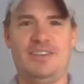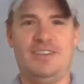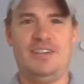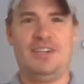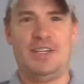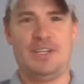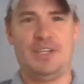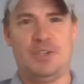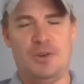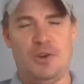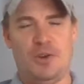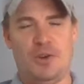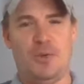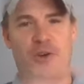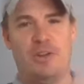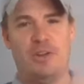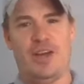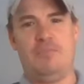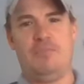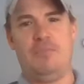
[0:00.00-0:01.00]
It'll let you know
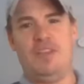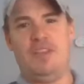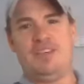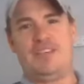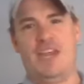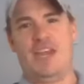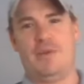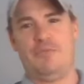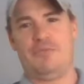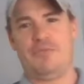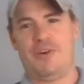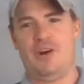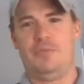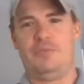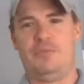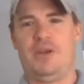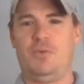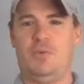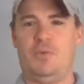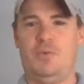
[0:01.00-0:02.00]
where that mint came
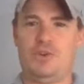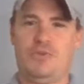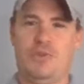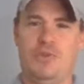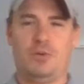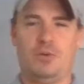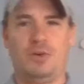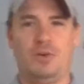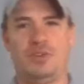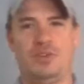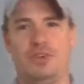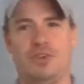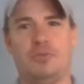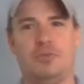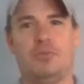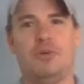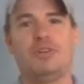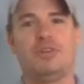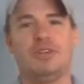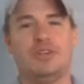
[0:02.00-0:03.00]
from and which Federal
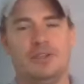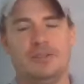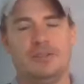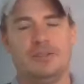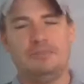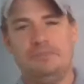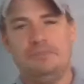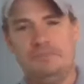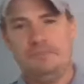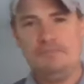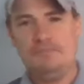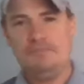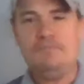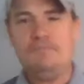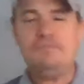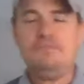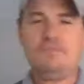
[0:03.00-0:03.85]
Reserve printed it.